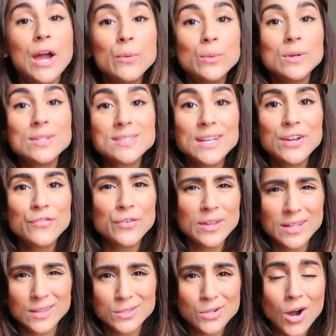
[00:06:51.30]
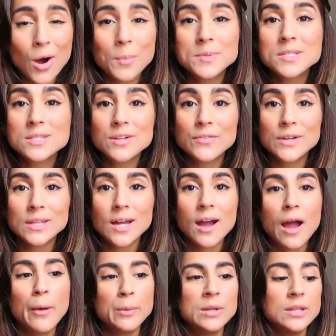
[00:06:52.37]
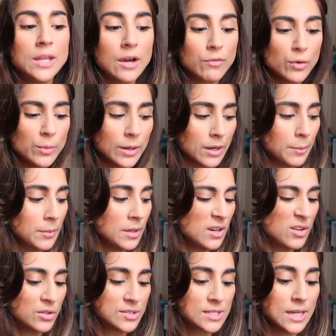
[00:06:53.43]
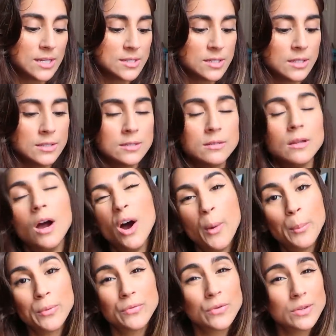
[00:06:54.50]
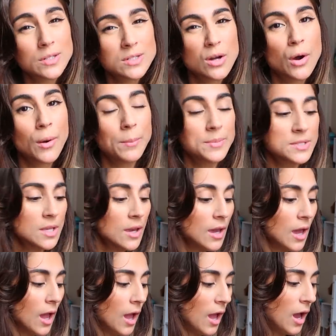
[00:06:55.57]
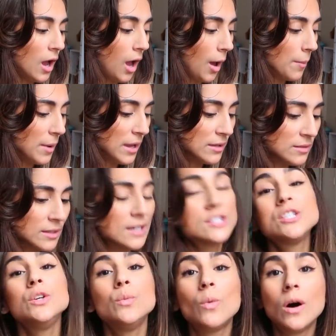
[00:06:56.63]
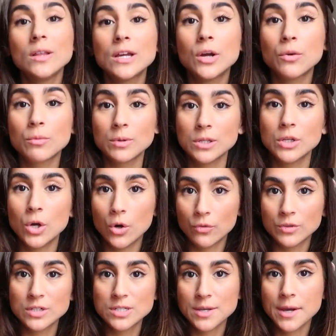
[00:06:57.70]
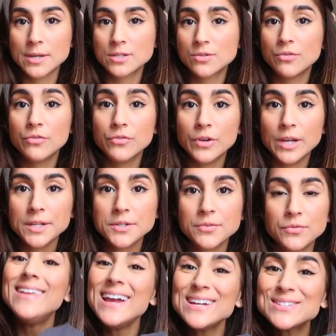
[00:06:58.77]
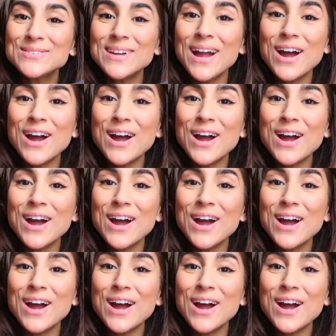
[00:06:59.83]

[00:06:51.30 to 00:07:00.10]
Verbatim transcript: i will say for like the tops and stuff like that i would never recommend sizing up for the tops um, unless you want like a really oversized fit. Next we